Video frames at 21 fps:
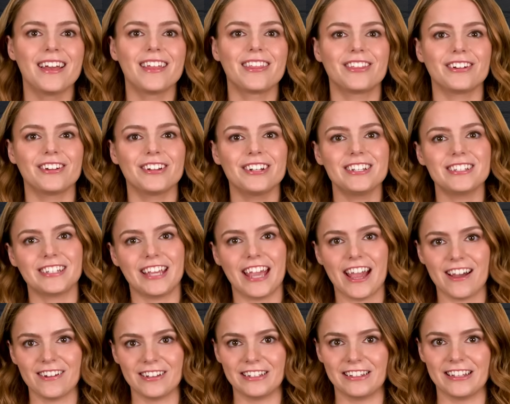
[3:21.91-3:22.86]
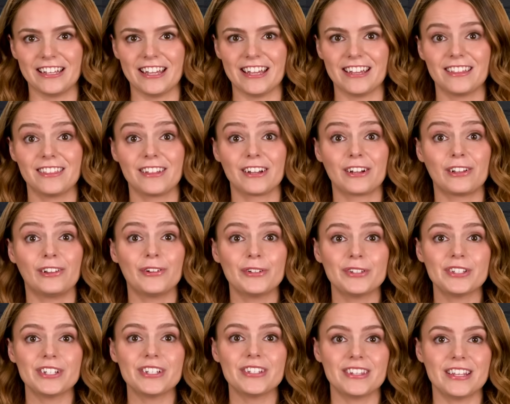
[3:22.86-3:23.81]
Third is Calendly, the
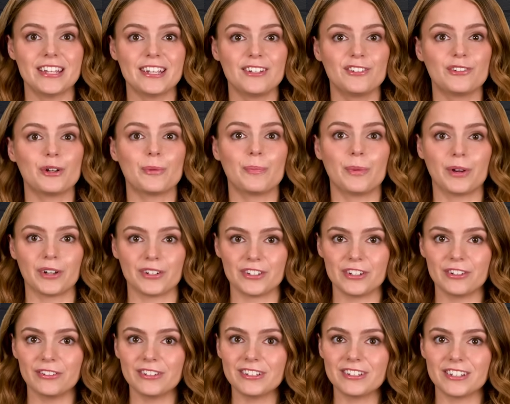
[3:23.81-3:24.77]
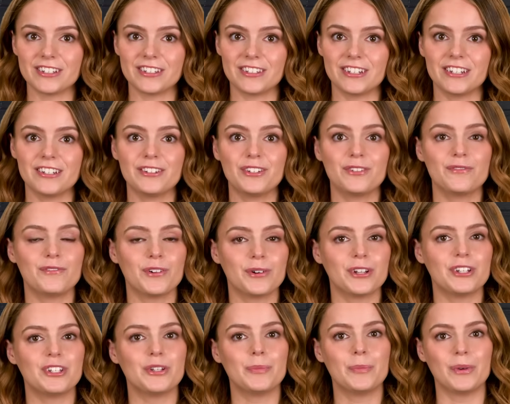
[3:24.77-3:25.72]
closest thing to a personal assistant
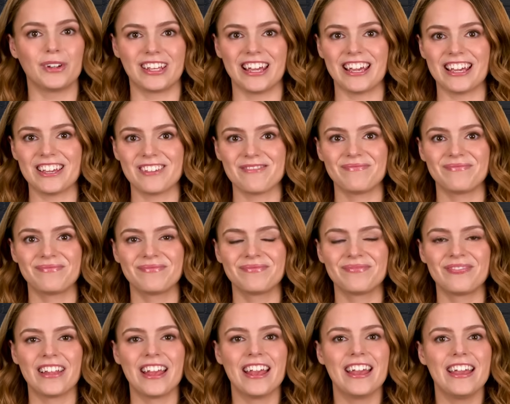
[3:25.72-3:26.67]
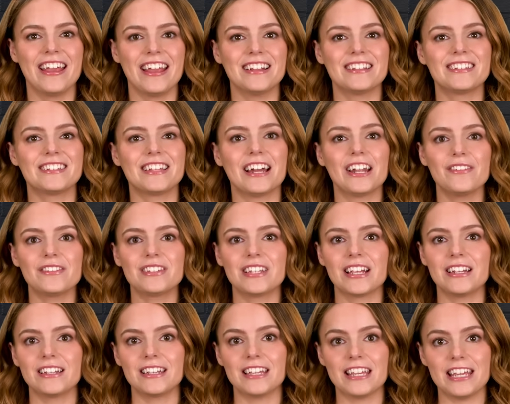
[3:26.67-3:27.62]
devoted to booking. Instead of
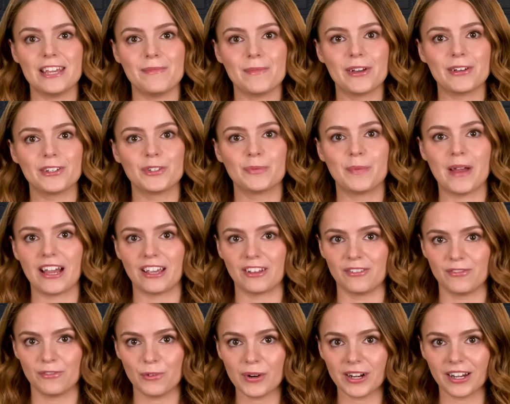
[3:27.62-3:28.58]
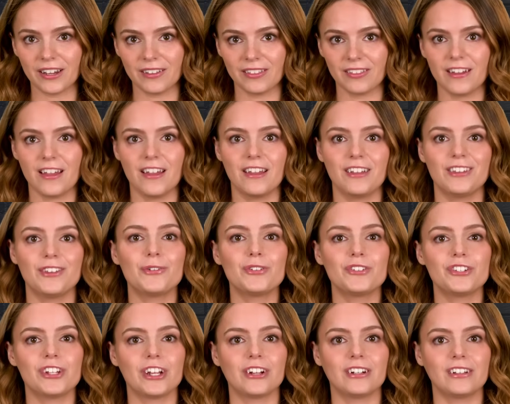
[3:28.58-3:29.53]
sending emails back and forth, you
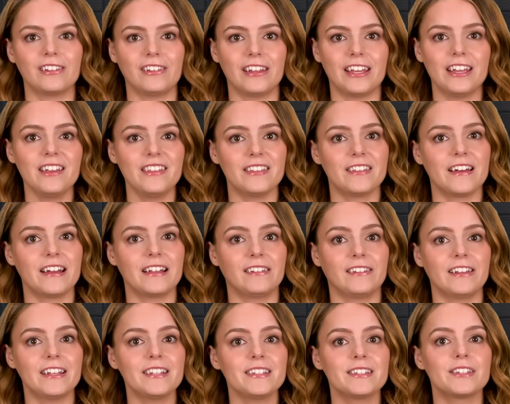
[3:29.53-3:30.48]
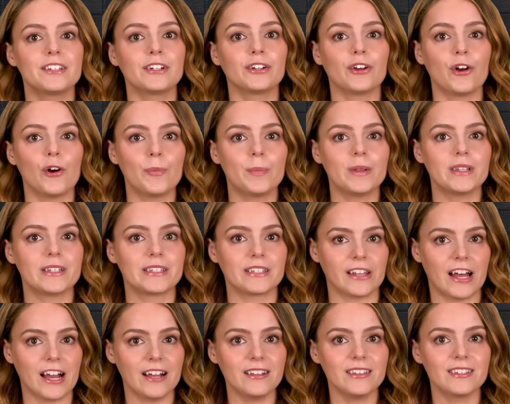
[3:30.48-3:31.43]
share a link that lists your open
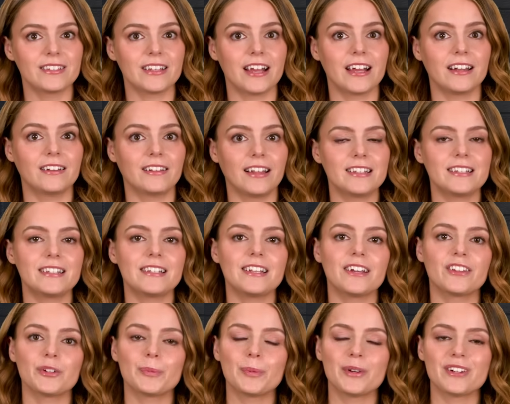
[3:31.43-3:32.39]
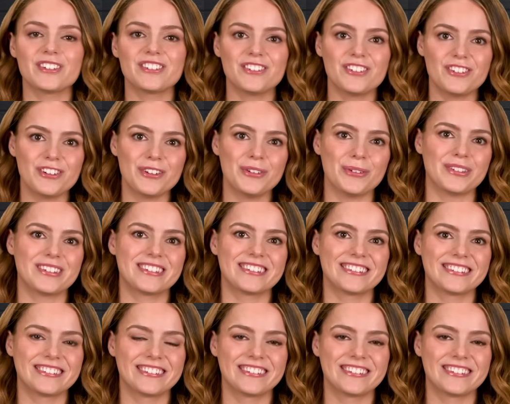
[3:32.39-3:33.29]
slots and lets the other person choose.